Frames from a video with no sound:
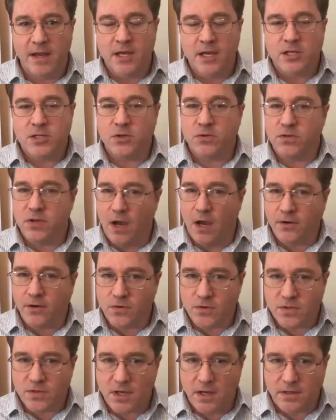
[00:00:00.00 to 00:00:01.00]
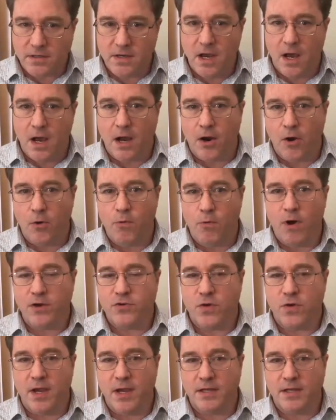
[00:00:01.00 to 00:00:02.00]
So Dr. Santiago
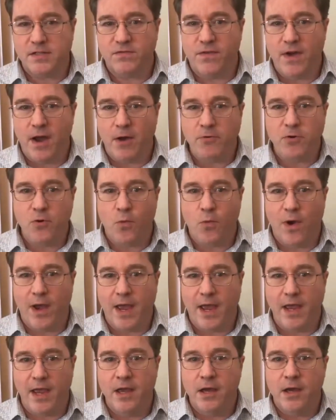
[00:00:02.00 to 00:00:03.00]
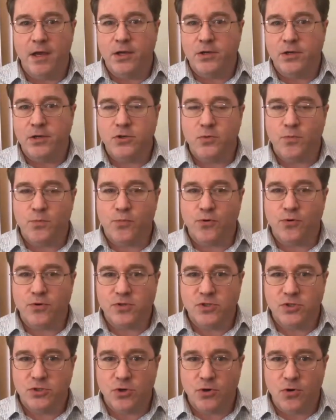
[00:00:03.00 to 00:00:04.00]
Rodriguez found a way to
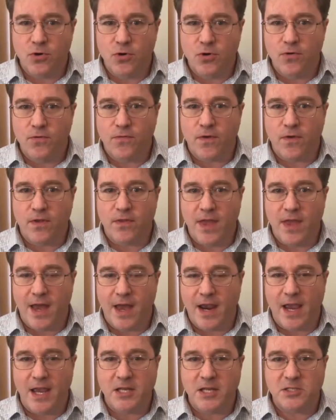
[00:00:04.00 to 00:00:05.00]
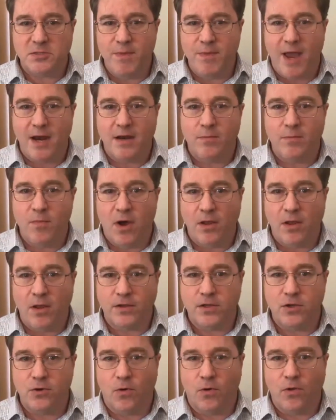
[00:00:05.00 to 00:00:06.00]
preserve that Acemannan
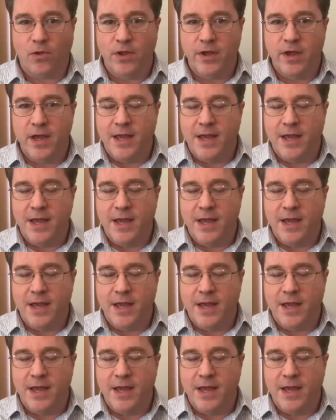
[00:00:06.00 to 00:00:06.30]
molecule.